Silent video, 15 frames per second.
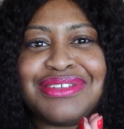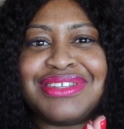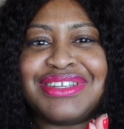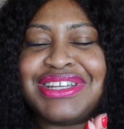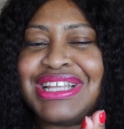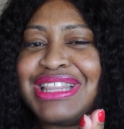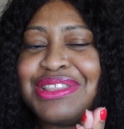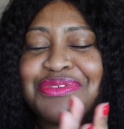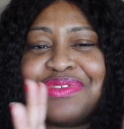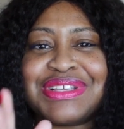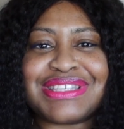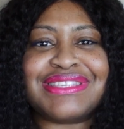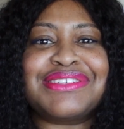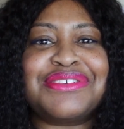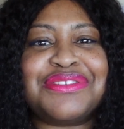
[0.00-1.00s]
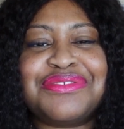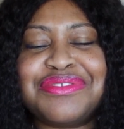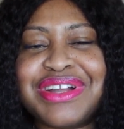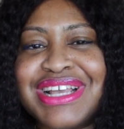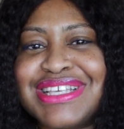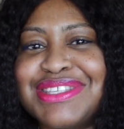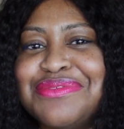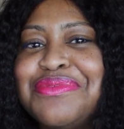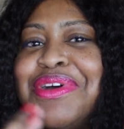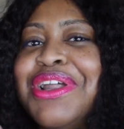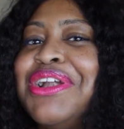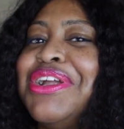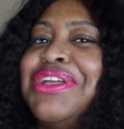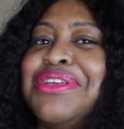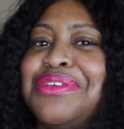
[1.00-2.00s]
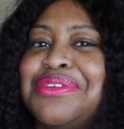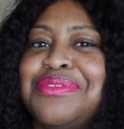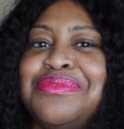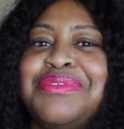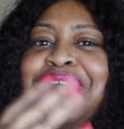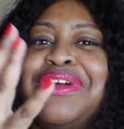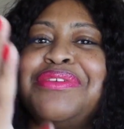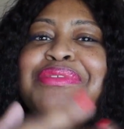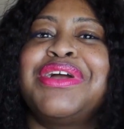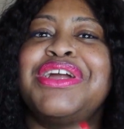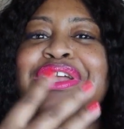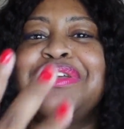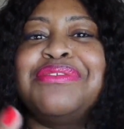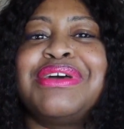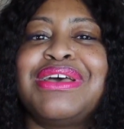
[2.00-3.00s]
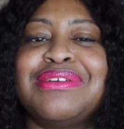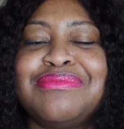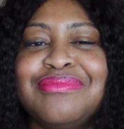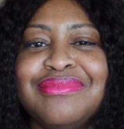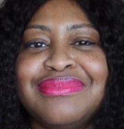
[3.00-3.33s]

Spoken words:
You need the physical rest. What are you? Where are you at?